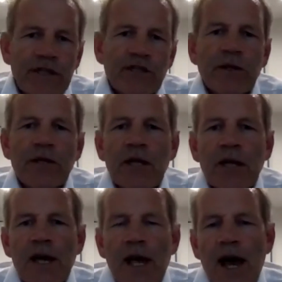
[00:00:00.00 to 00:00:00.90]

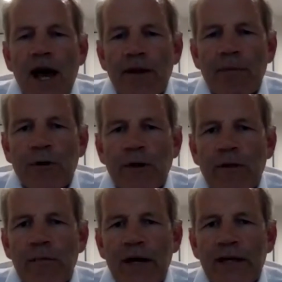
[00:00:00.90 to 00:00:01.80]
investment they're
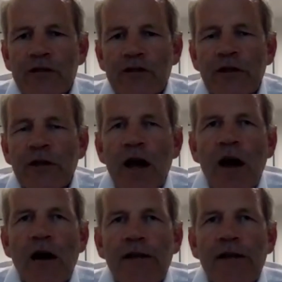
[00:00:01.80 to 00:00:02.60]
putting the money into.